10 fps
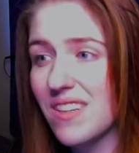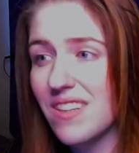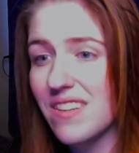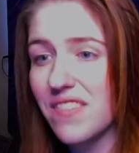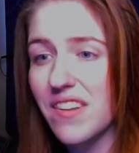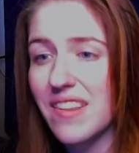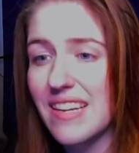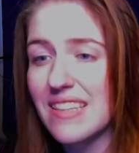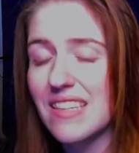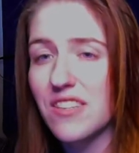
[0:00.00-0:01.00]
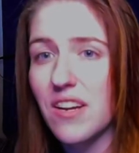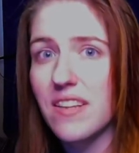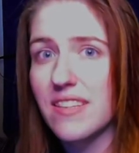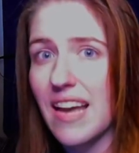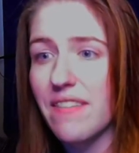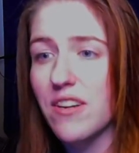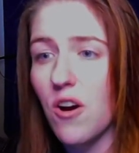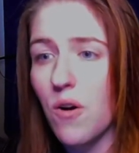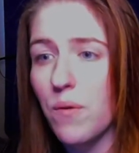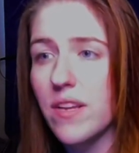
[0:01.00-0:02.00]
the thing that Gavin
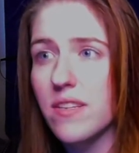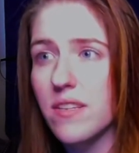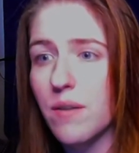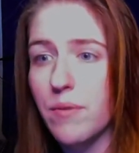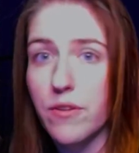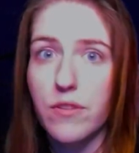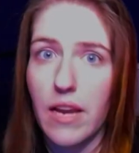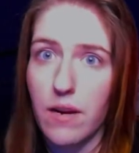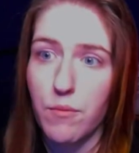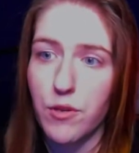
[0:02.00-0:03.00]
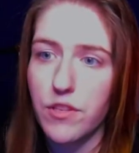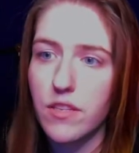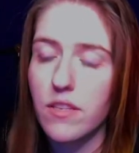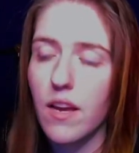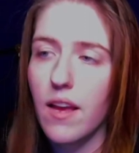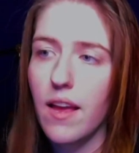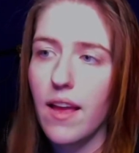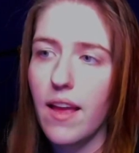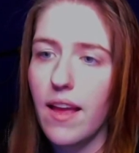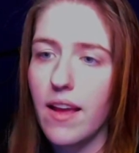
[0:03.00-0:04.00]
always abused animals.
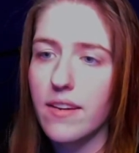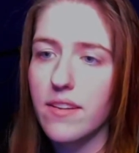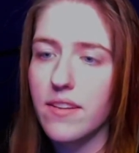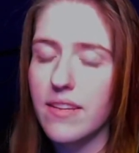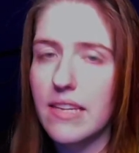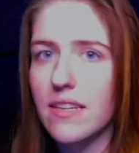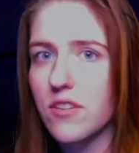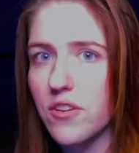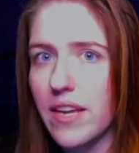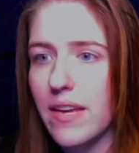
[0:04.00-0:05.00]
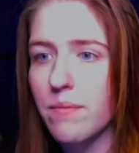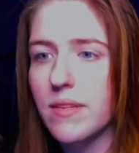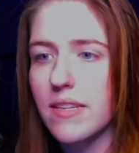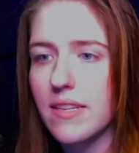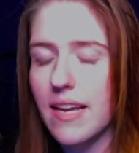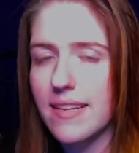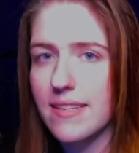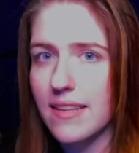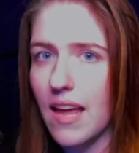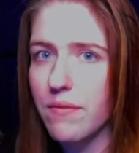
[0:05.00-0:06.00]
And the thing that took him to the next
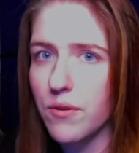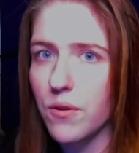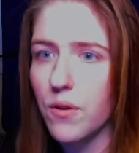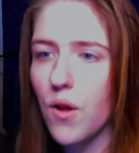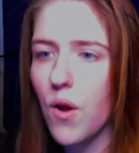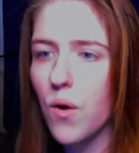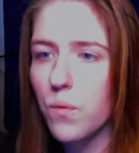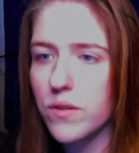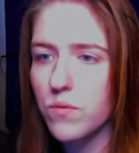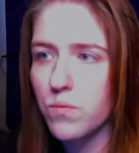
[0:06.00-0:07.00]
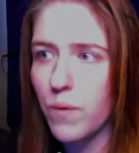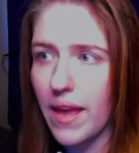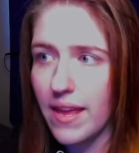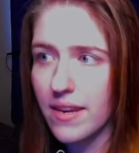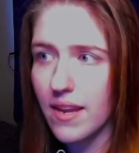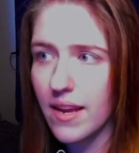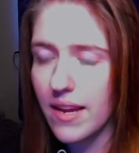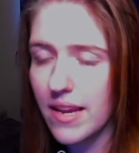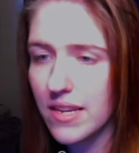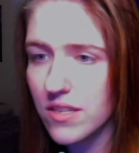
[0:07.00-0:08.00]
level was when
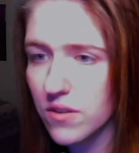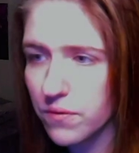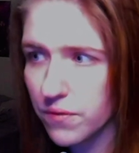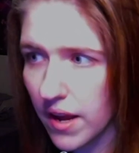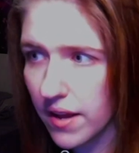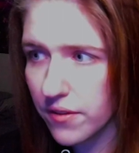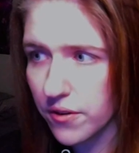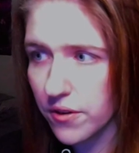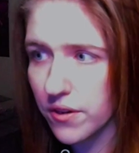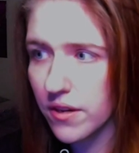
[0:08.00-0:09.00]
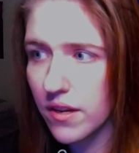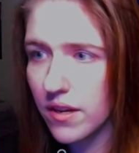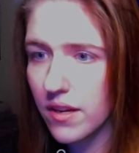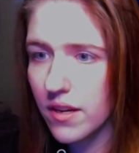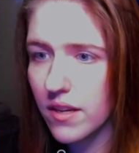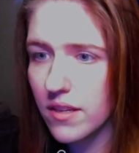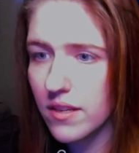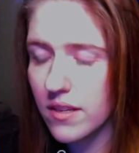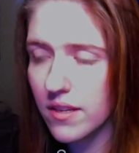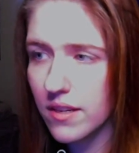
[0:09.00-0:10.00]
his father
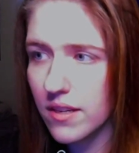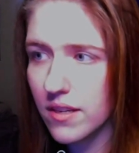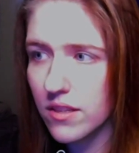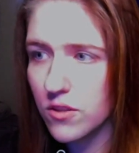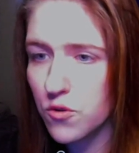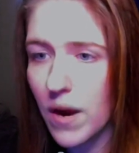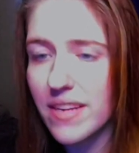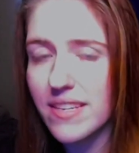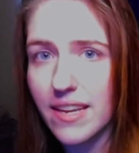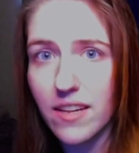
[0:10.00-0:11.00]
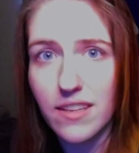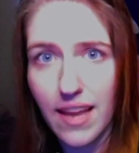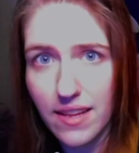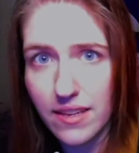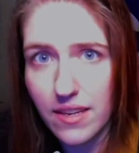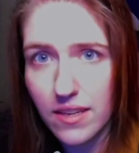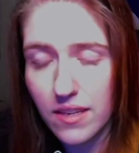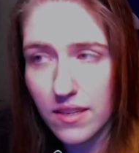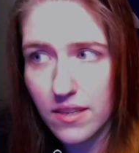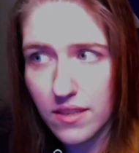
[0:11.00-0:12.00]
tried to kill Kelly.
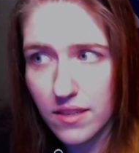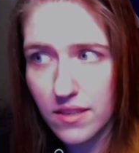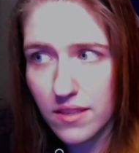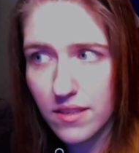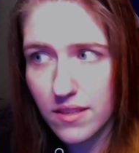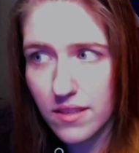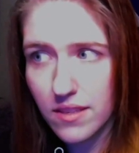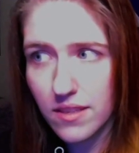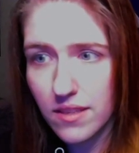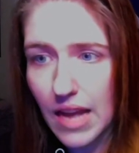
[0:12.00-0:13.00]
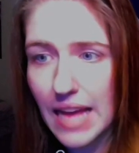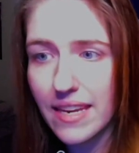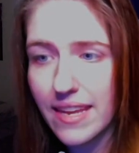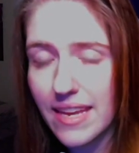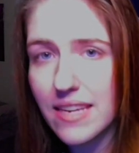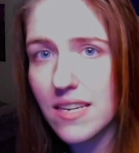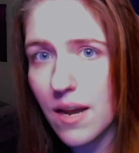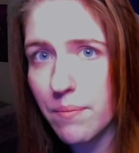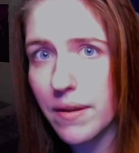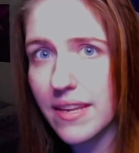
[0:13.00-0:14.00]
And he ended
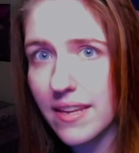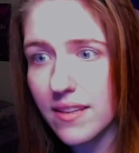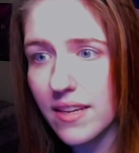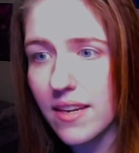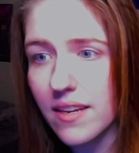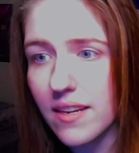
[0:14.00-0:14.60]
up killing